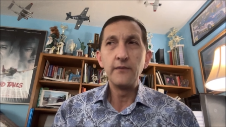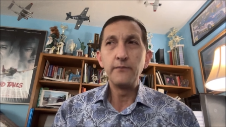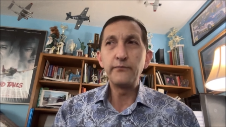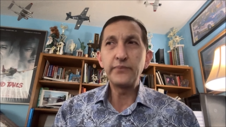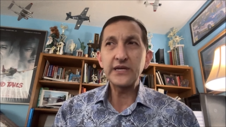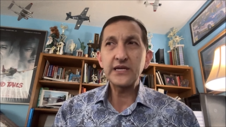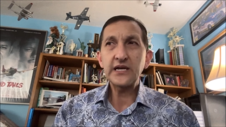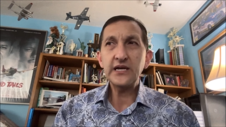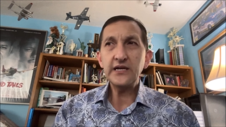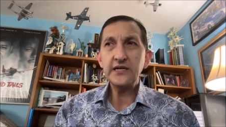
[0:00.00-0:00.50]

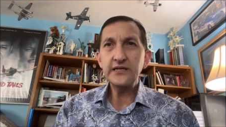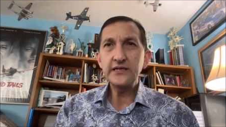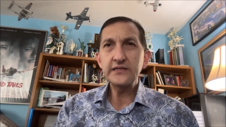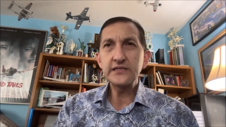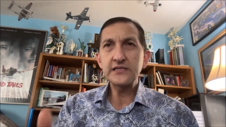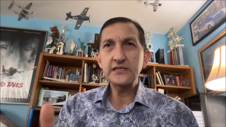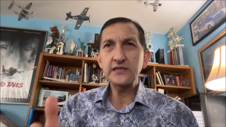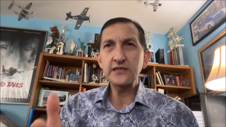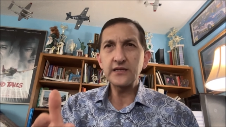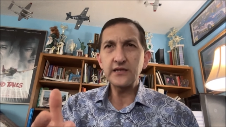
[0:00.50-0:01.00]

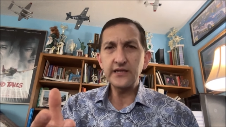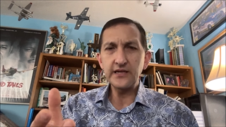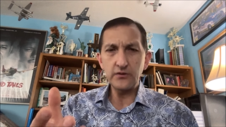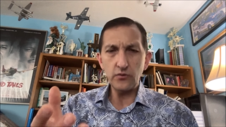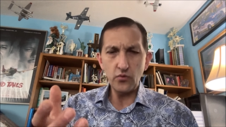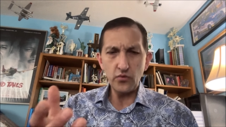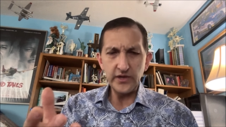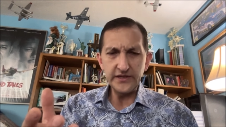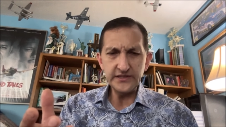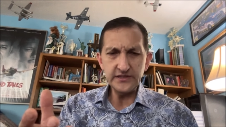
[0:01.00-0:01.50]
because it
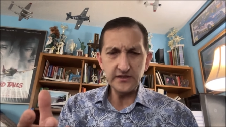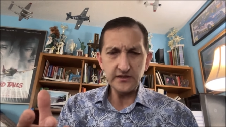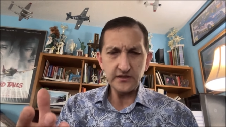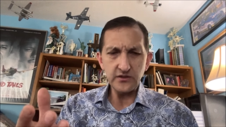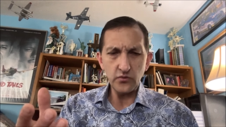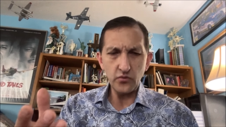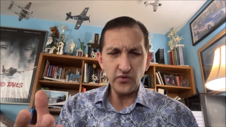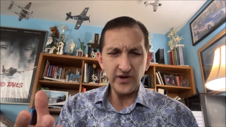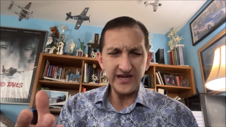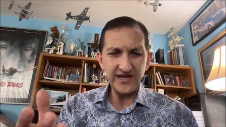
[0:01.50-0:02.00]
wasn't
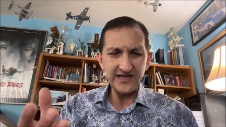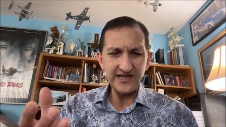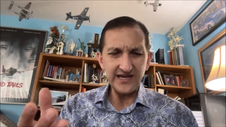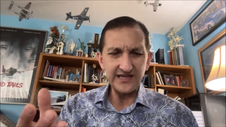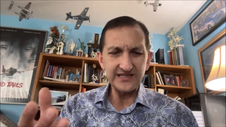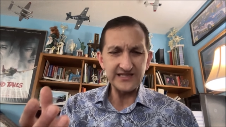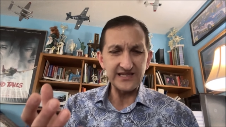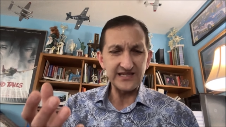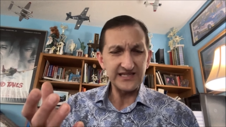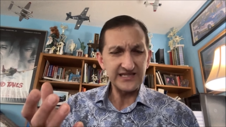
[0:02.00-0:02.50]
the way
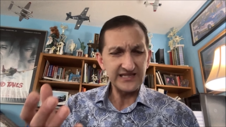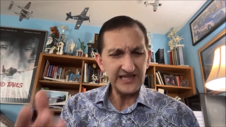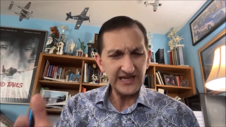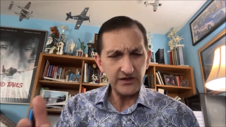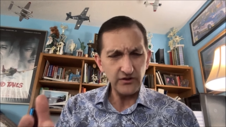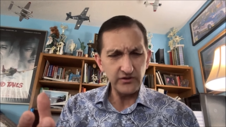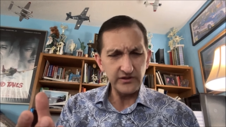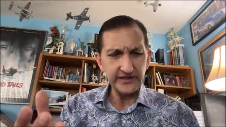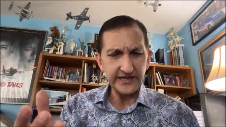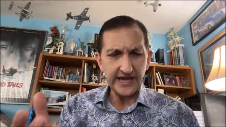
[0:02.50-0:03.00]

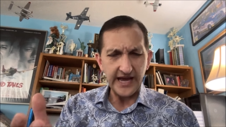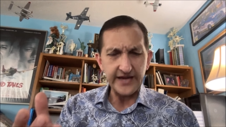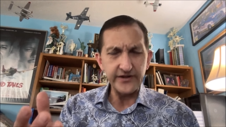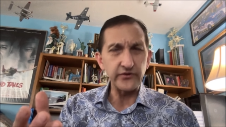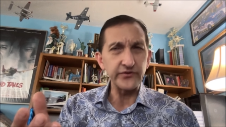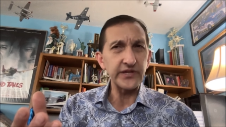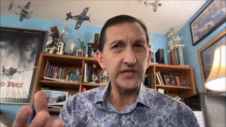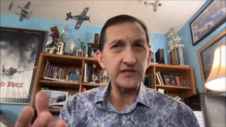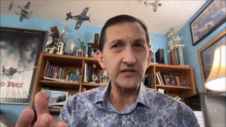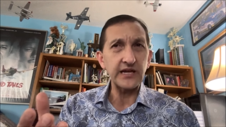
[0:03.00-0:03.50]
necessarily, I
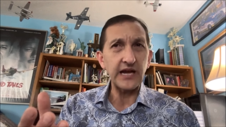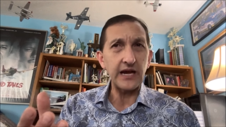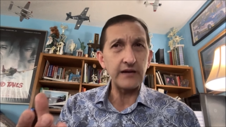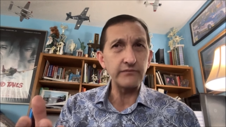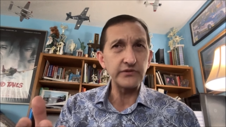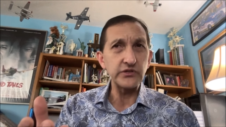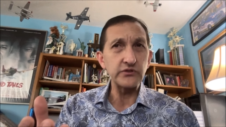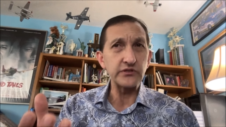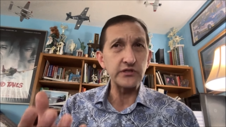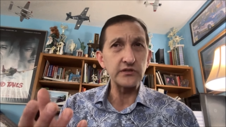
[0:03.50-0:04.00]
don't think the
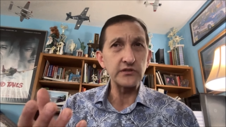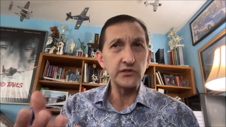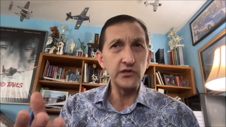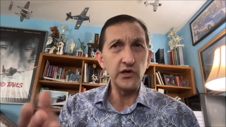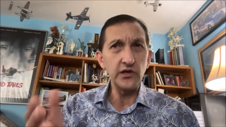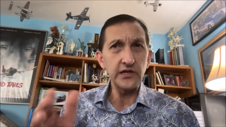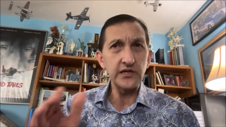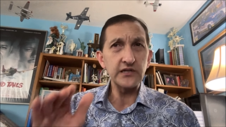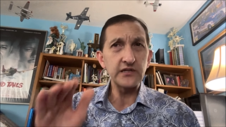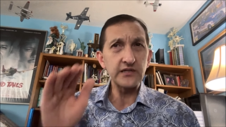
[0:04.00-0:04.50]
Cobbler Union
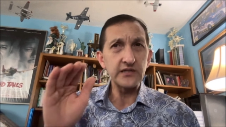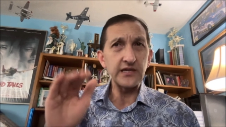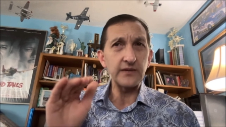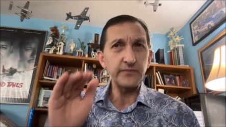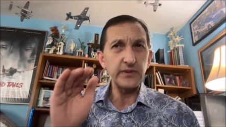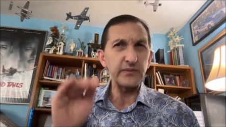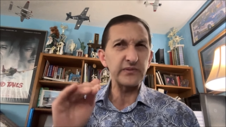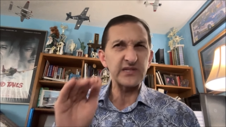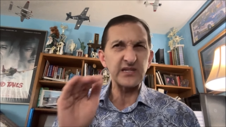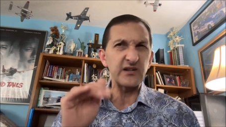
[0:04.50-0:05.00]
looked, that
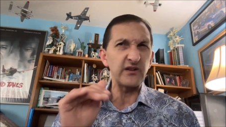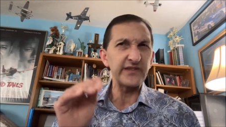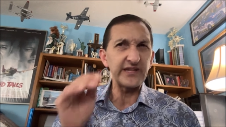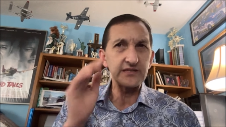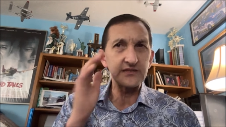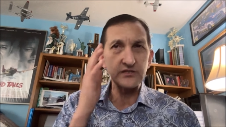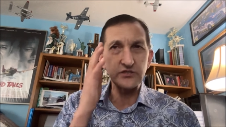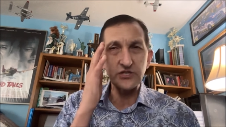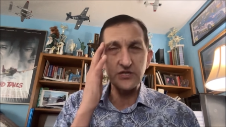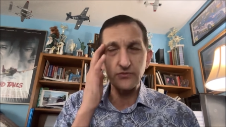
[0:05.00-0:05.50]
people said, oh,
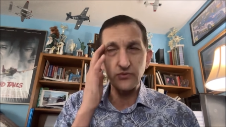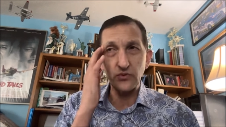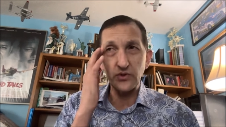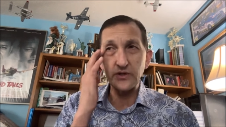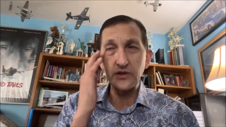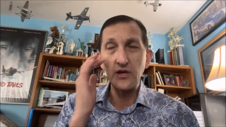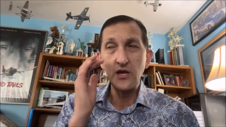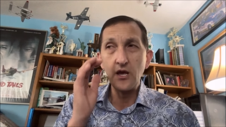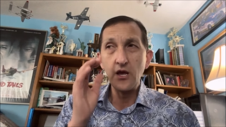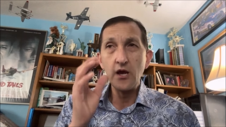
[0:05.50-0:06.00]
that's a cheaper
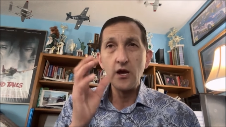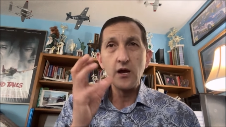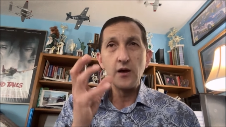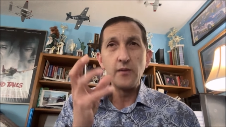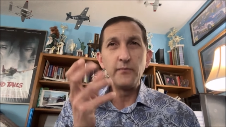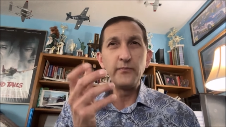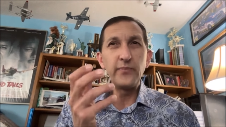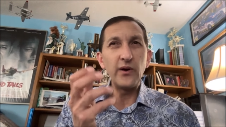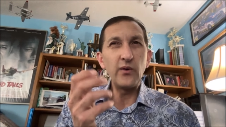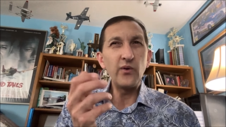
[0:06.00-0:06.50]
one,
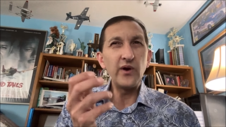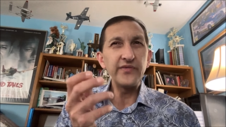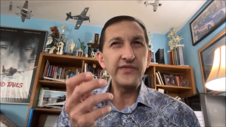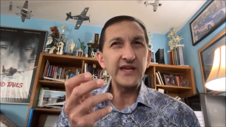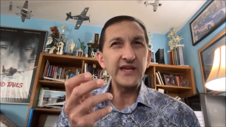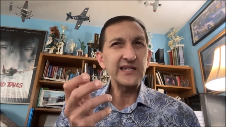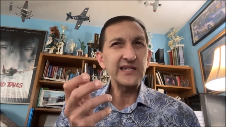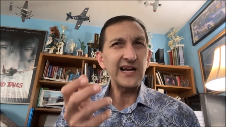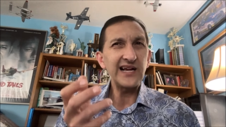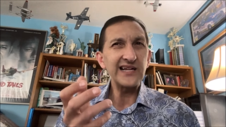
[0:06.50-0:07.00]
but when
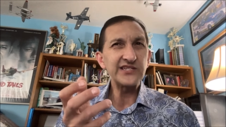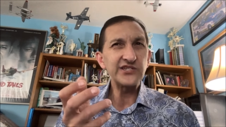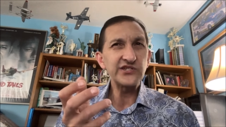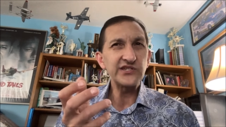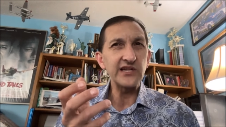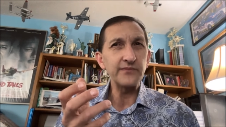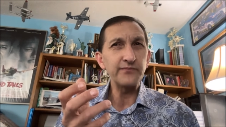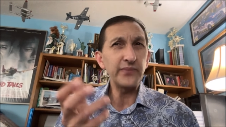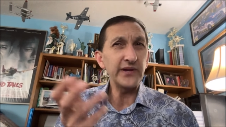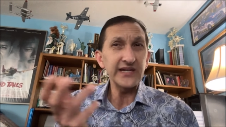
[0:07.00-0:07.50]
they touched
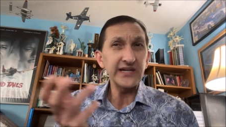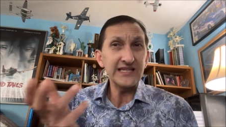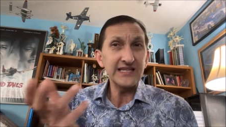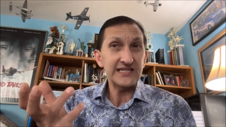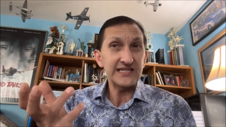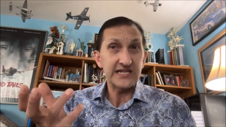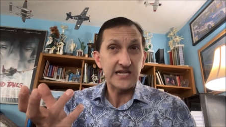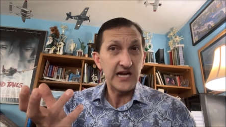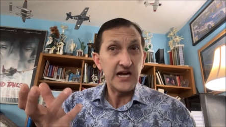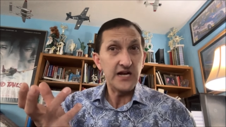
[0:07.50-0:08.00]
it. But it's
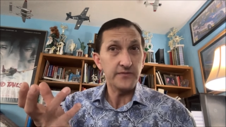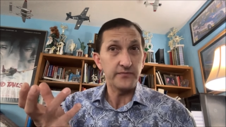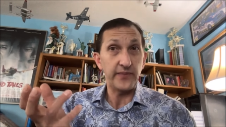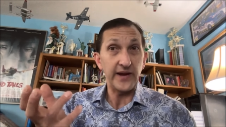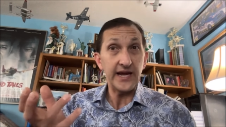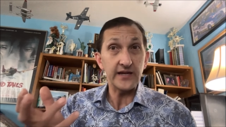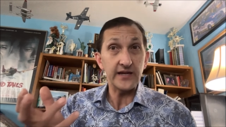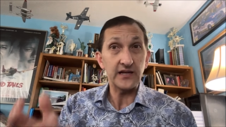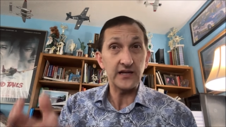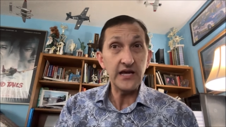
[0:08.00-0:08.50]
not
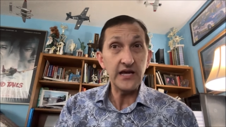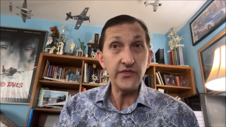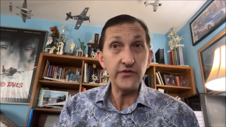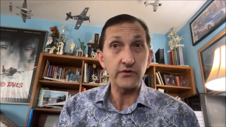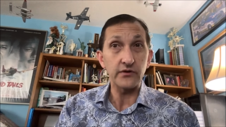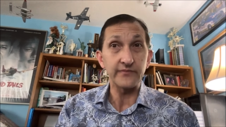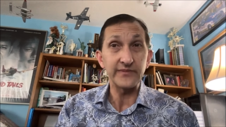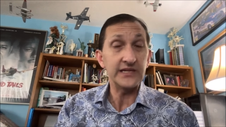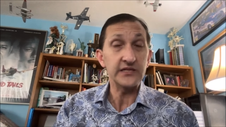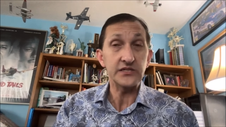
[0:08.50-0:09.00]
bad leather.
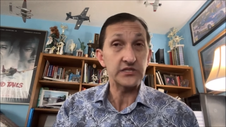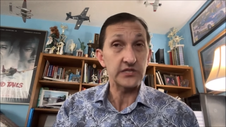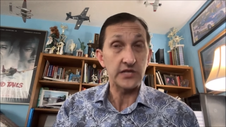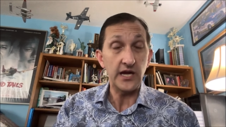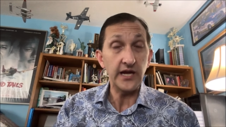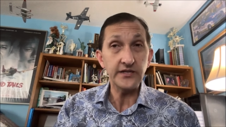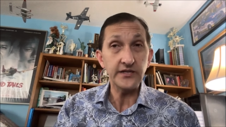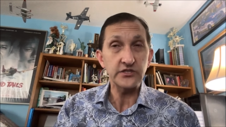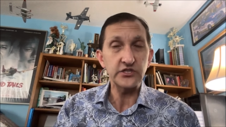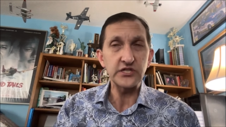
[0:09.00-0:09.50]
I mean, it's
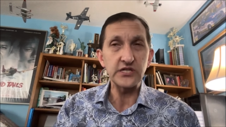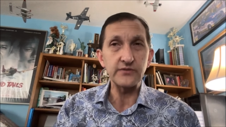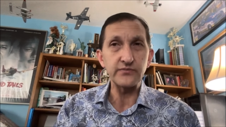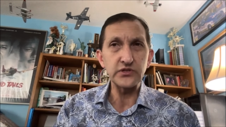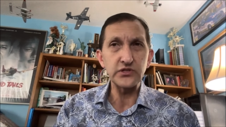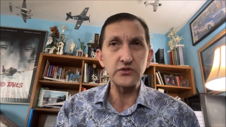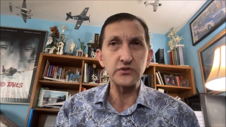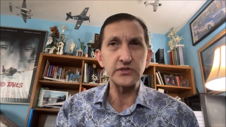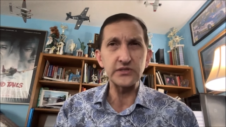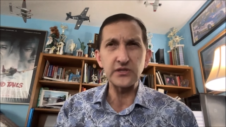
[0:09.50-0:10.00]
not a cheap
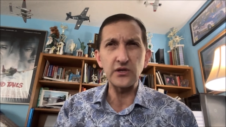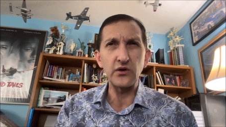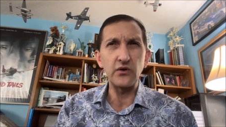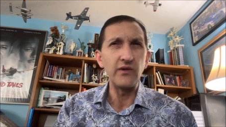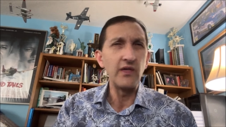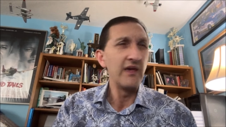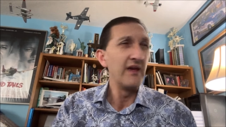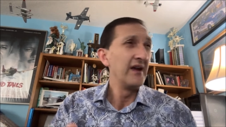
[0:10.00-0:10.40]
shoe. So